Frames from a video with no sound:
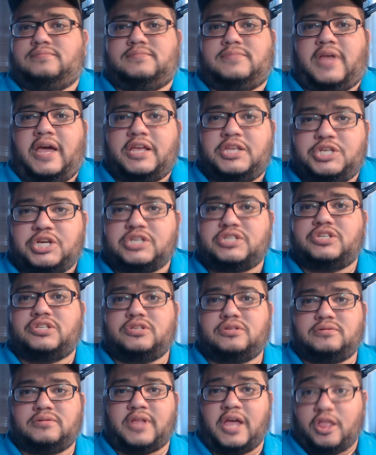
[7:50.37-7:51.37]
they
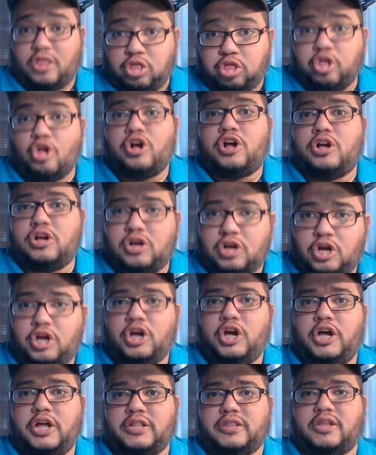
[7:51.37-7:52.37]
look
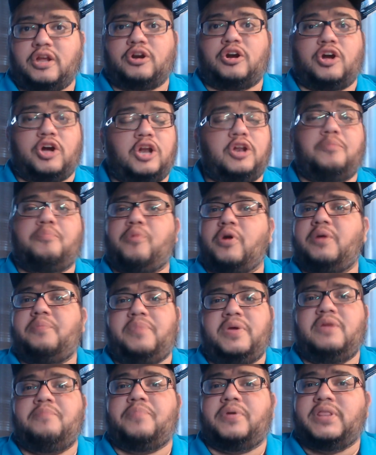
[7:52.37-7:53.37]
good. They're gonna bring
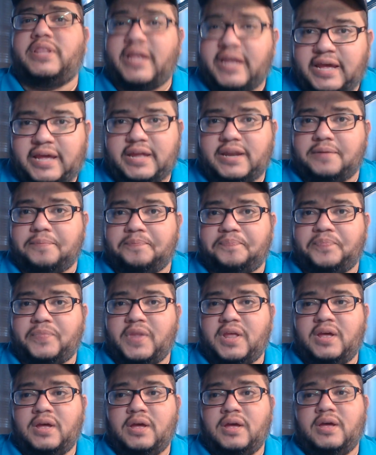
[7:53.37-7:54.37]
people in.
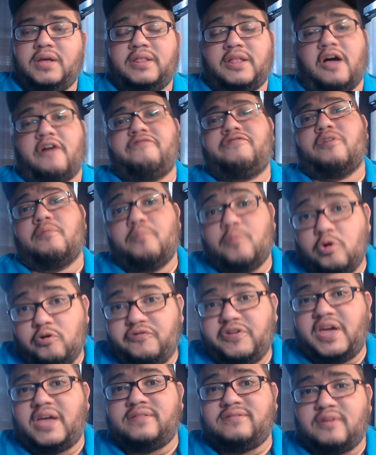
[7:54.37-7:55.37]
Now, if the
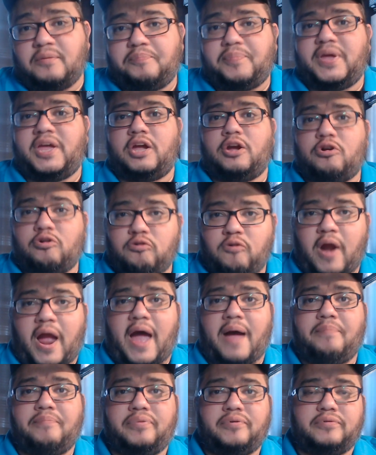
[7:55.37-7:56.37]
movie ends up being
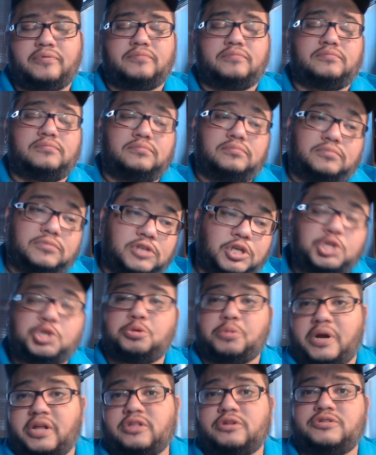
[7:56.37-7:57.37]
crap, the
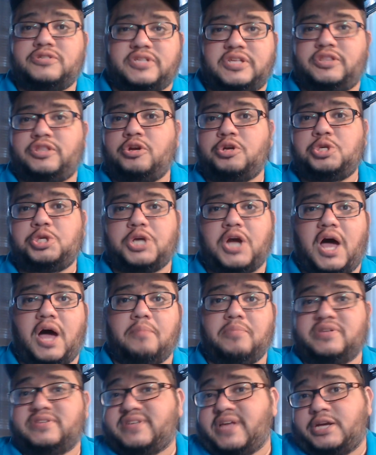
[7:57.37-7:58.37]
trailers did their
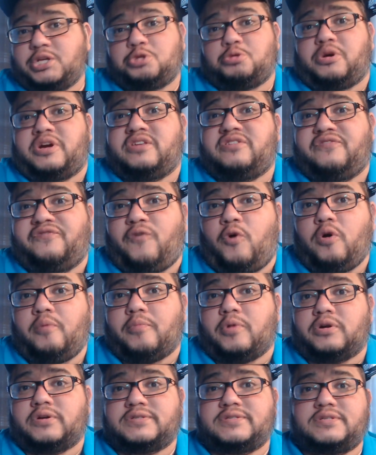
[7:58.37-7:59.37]
job. It's like
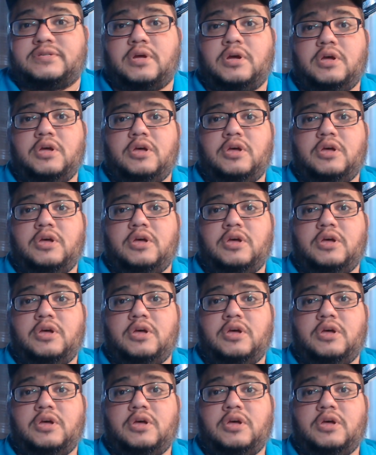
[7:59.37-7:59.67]
Transformers.